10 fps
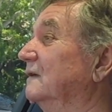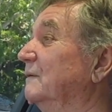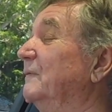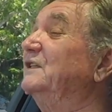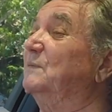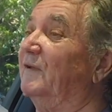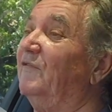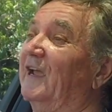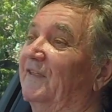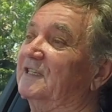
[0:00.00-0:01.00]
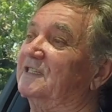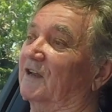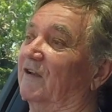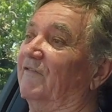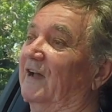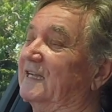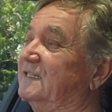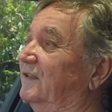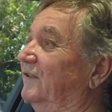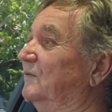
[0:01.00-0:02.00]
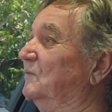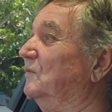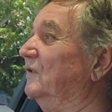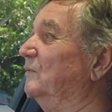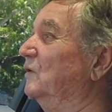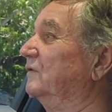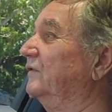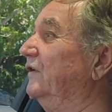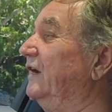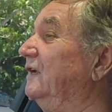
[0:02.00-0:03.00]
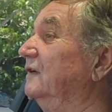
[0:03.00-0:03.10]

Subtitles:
But to be fair, this is a lot faster than the Model 3.